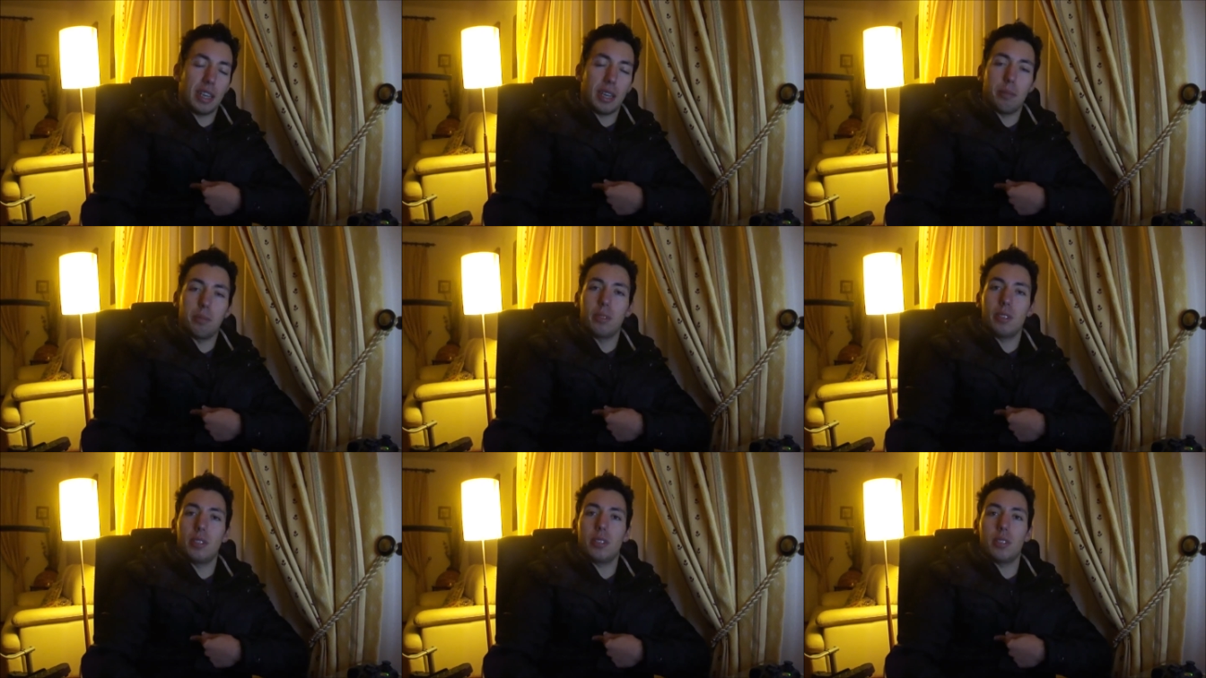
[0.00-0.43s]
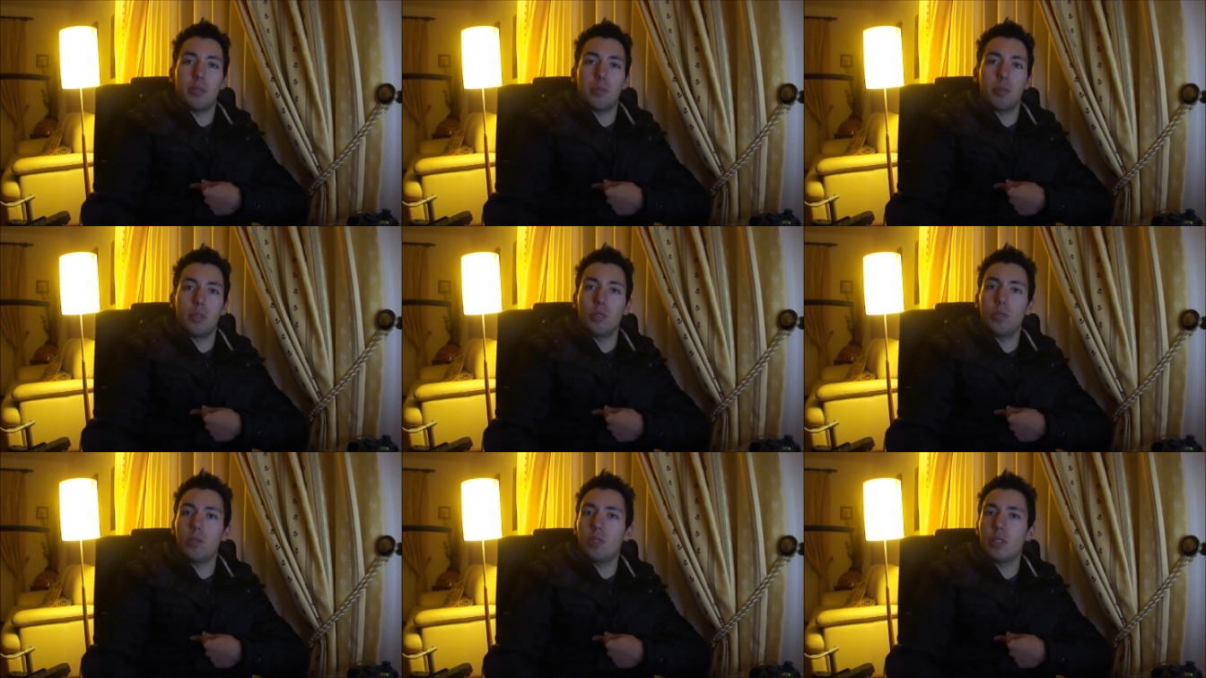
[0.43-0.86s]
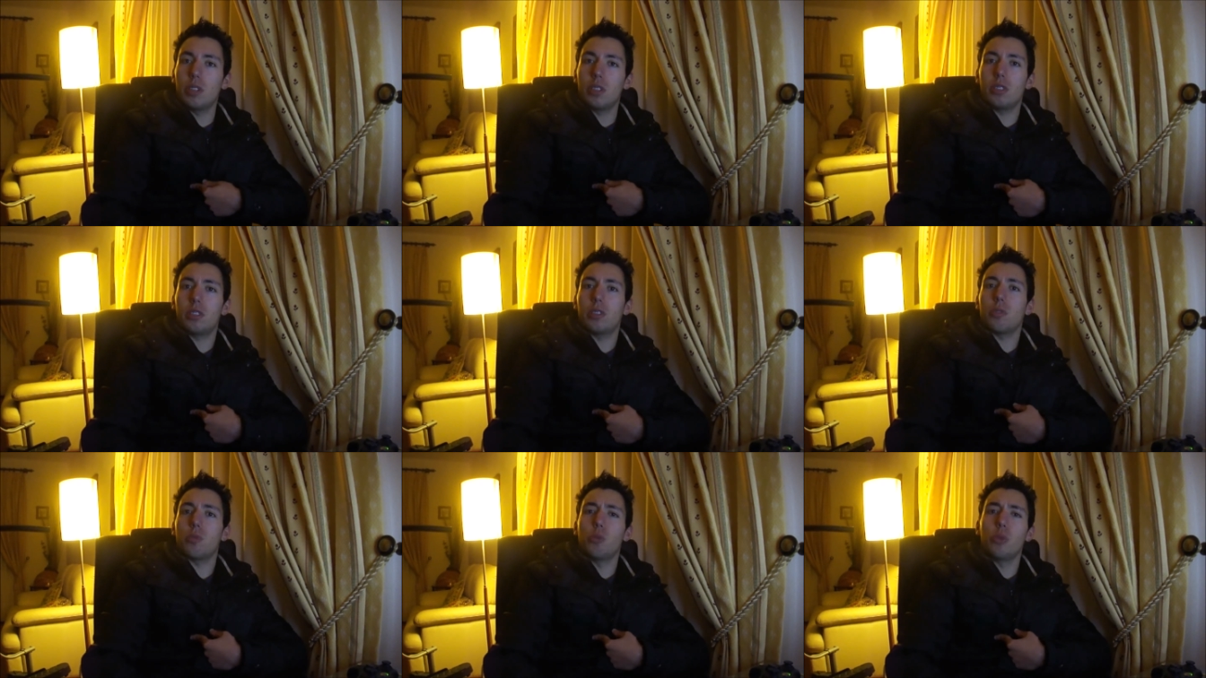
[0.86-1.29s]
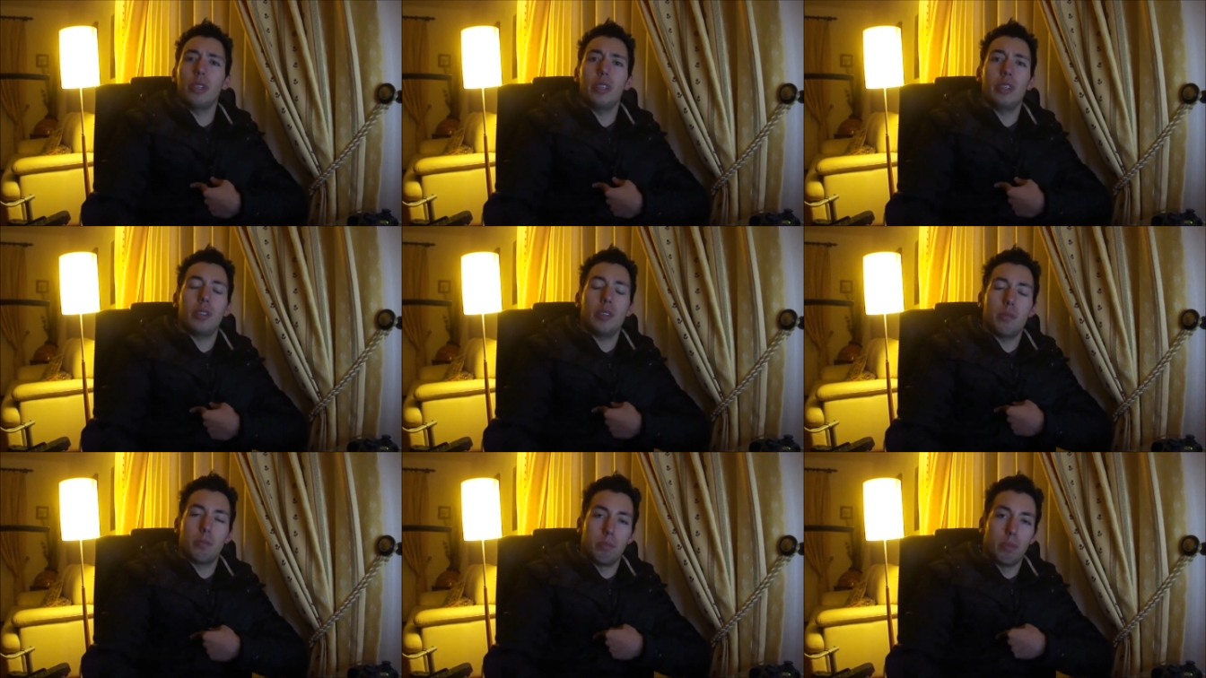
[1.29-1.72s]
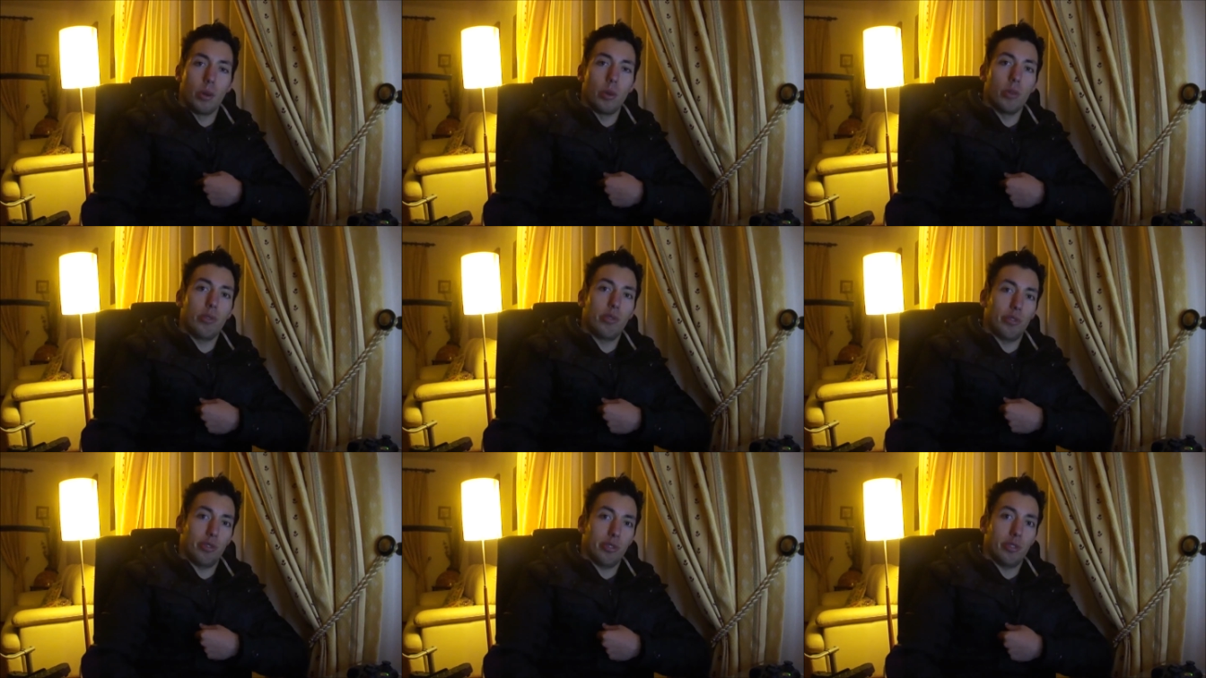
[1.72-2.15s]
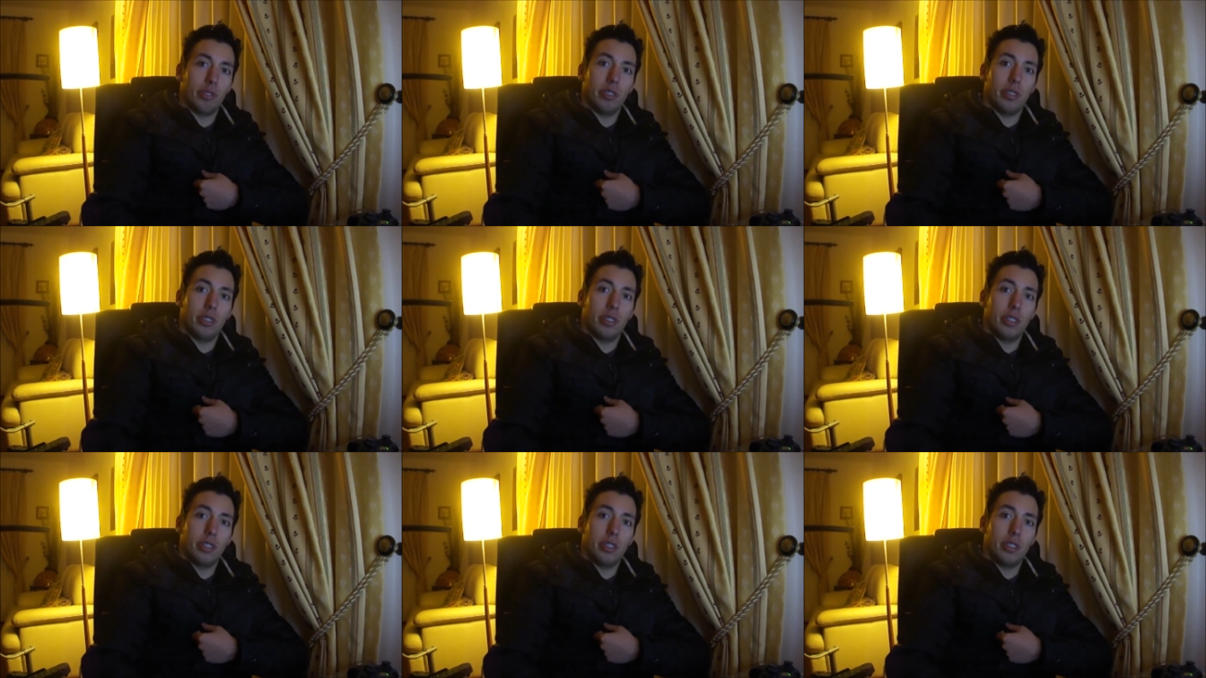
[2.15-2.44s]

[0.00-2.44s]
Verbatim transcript: an AMD CPU and we both